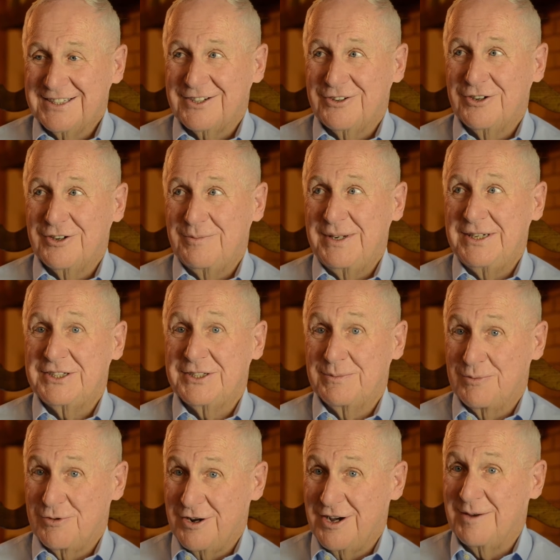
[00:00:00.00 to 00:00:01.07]
going to be
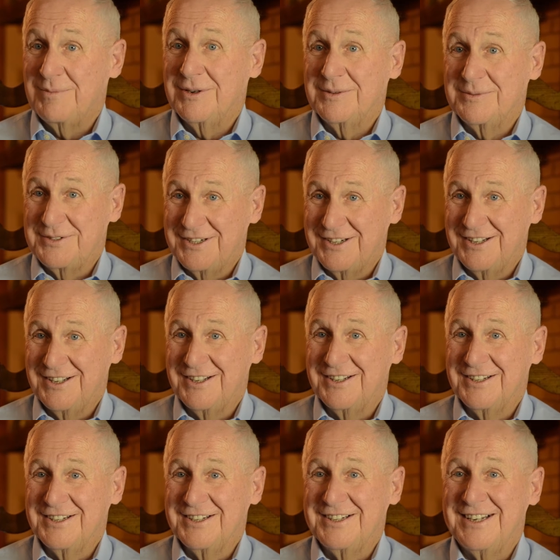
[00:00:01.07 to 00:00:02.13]
some problems
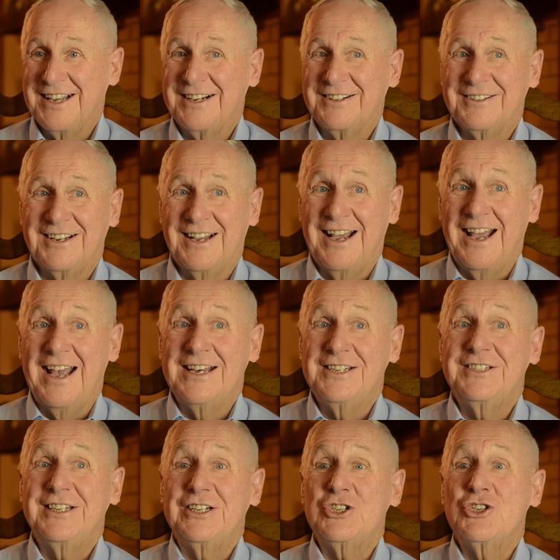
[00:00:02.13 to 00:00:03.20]
down the line,
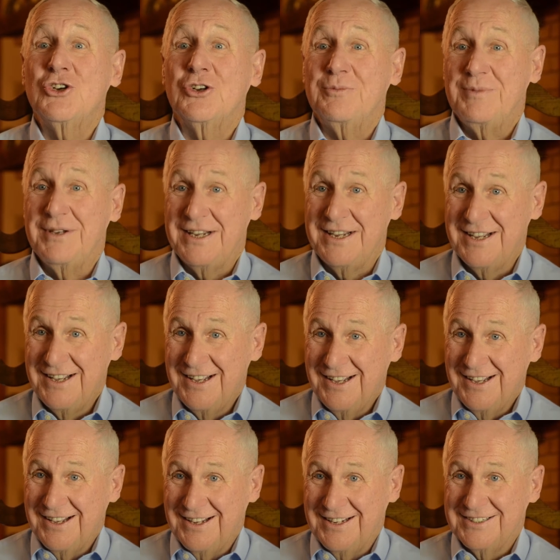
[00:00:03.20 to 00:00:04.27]
as it should be,
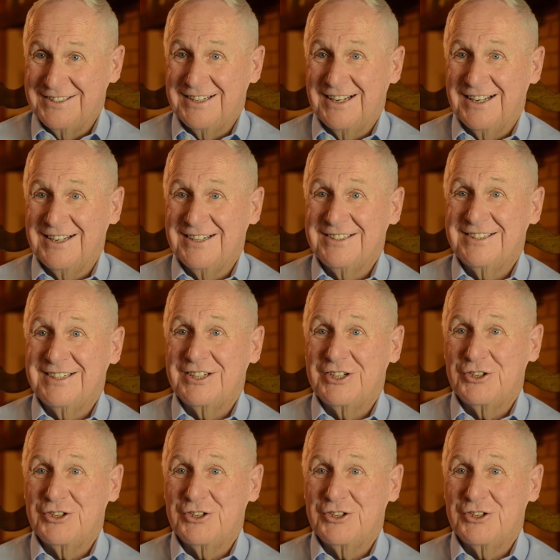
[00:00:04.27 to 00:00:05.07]
as it